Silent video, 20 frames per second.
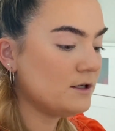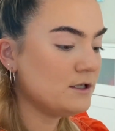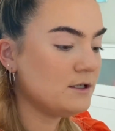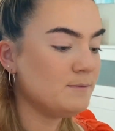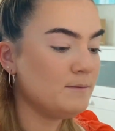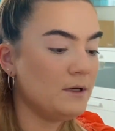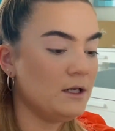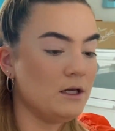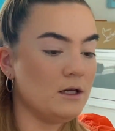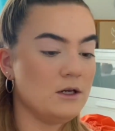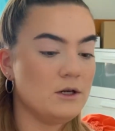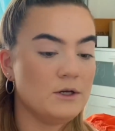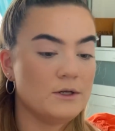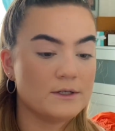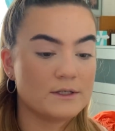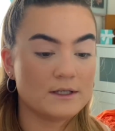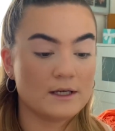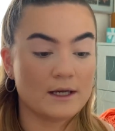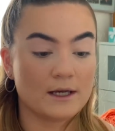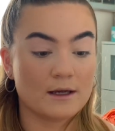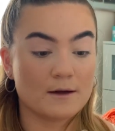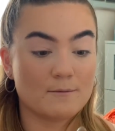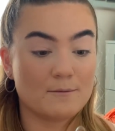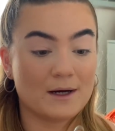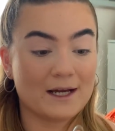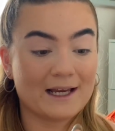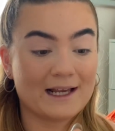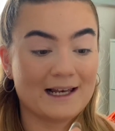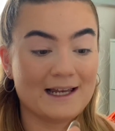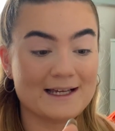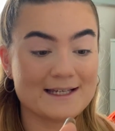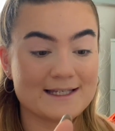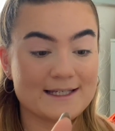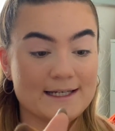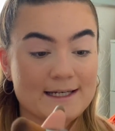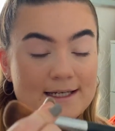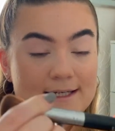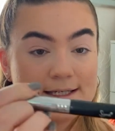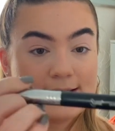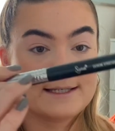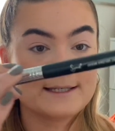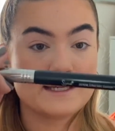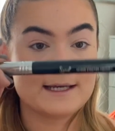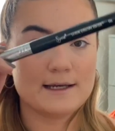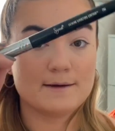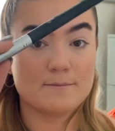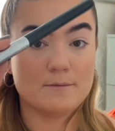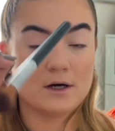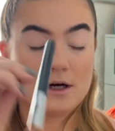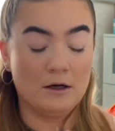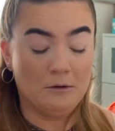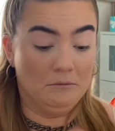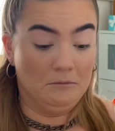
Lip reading: to be using my classic Sigma.